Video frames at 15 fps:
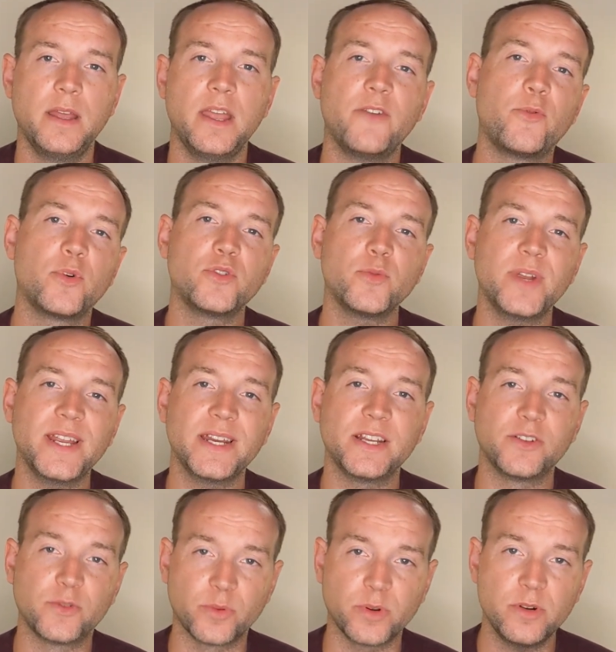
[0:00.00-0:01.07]
If we're doing it
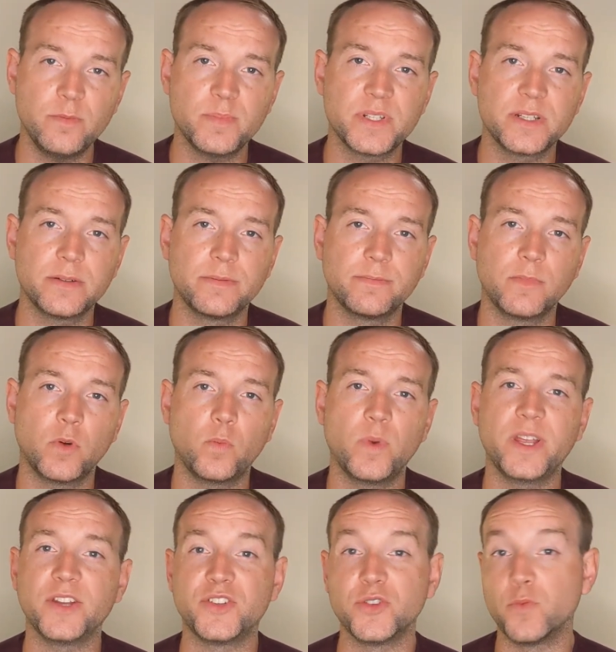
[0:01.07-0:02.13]
in groups, we
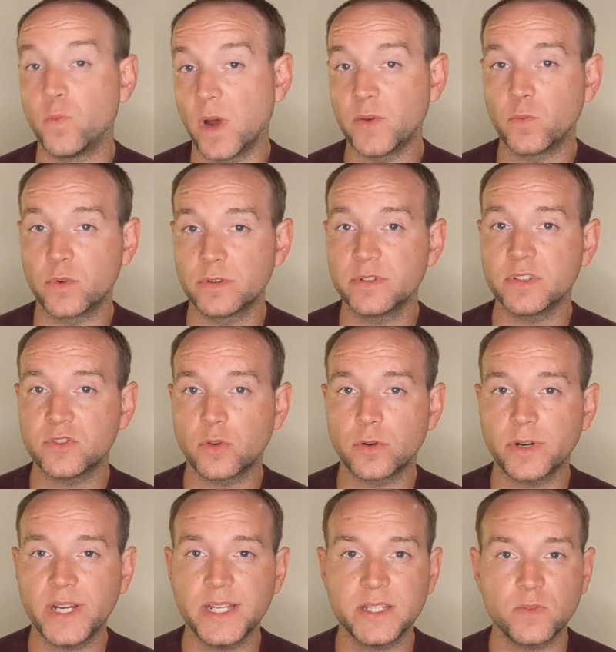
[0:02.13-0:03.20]
could do one-word
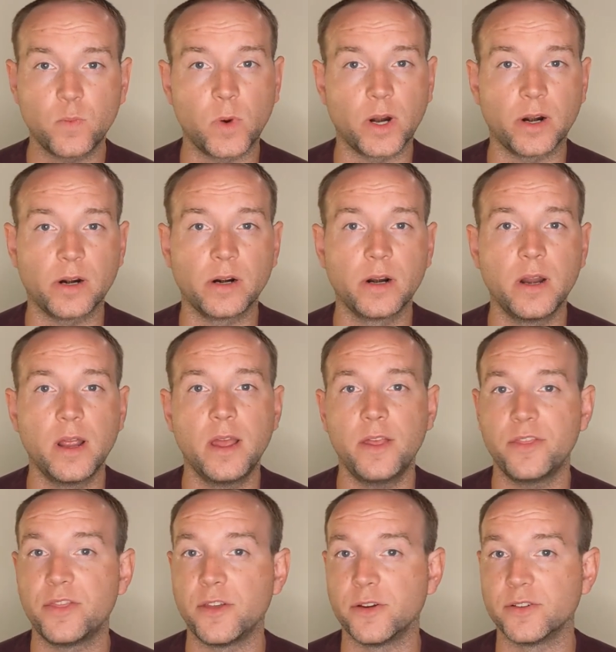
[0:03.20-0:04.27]
stories where
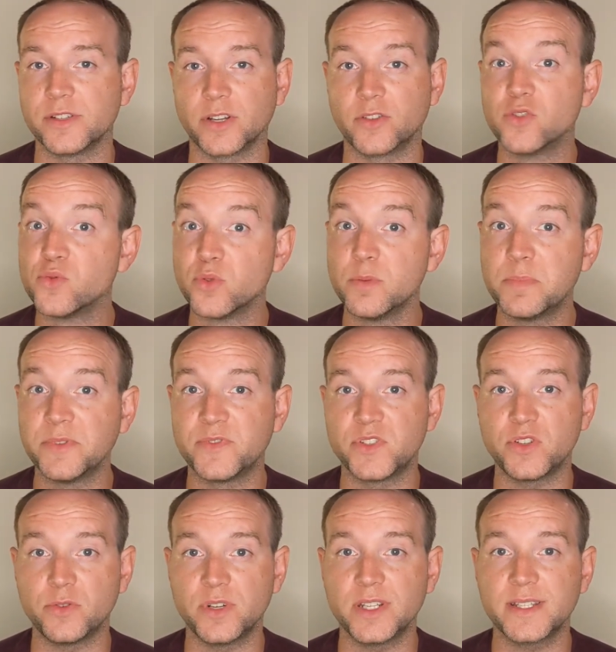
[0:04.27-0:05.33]
there's a group of
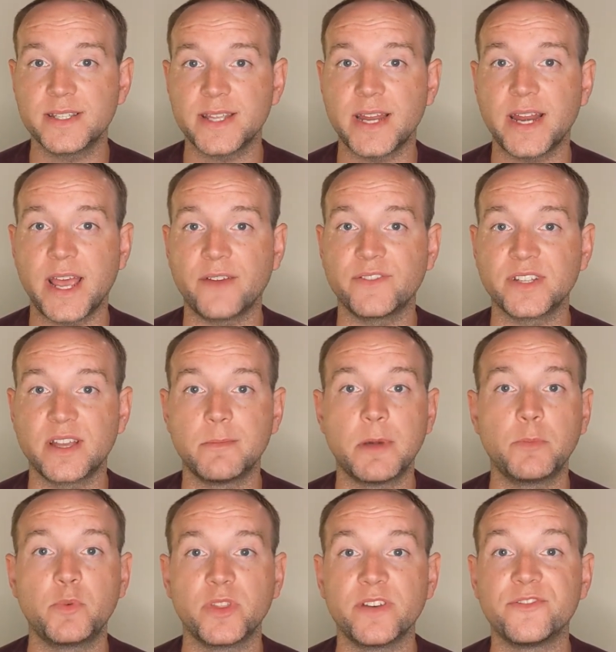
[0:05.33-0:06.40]
students that have to come
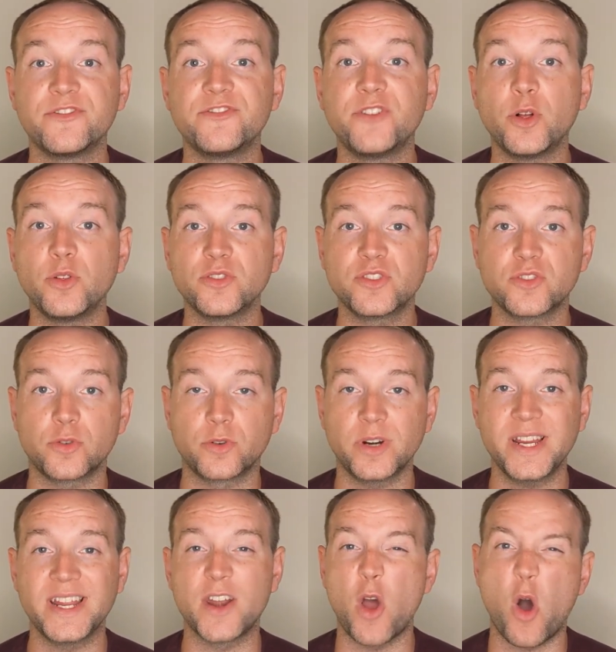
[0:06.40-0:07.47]
up with a full
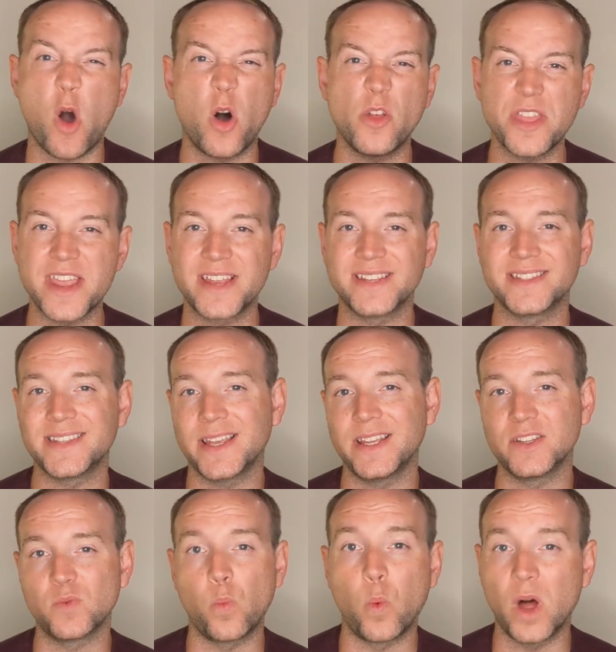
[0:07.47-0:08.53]
story and all they can say
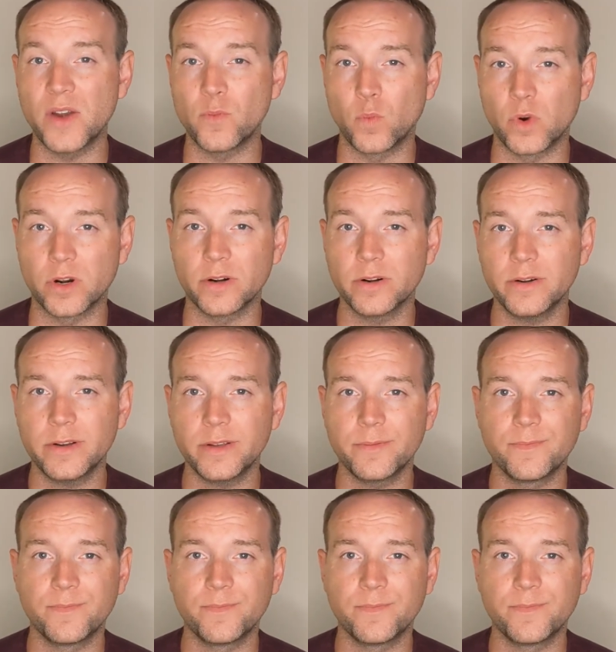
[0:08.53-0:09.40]
is one word.